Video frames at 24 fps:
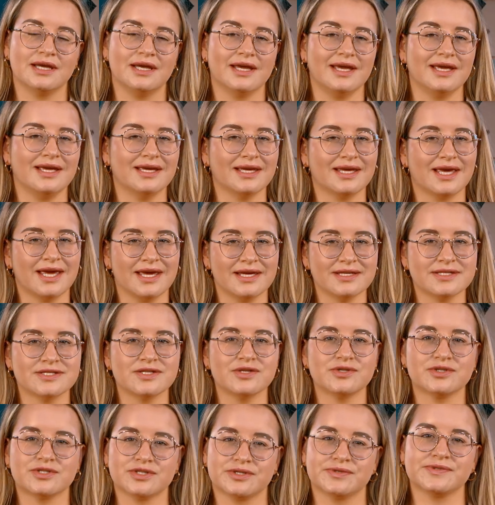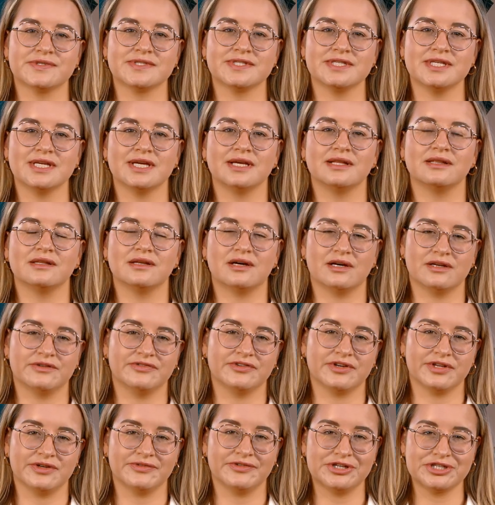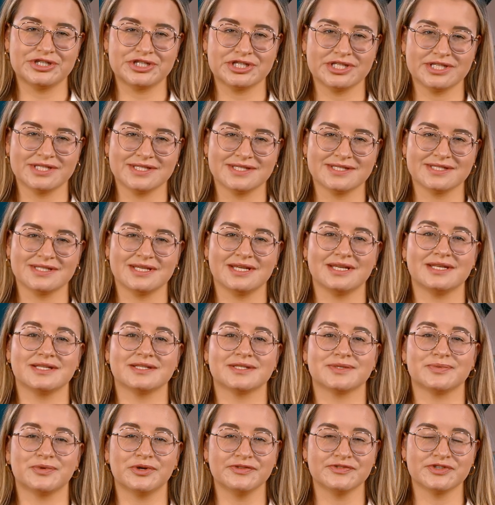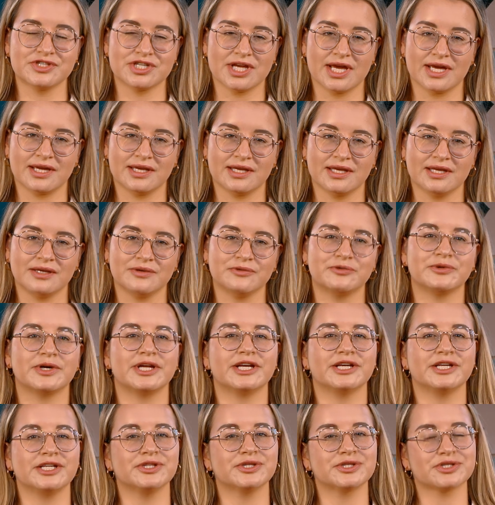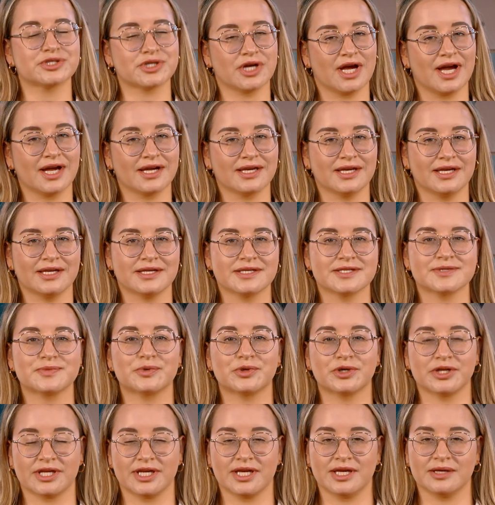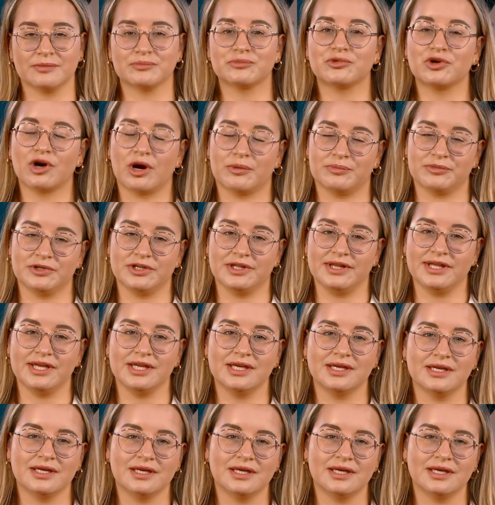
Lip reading: In case you don't see a lot of conversions, it is worth checking whether your tracking is working properly.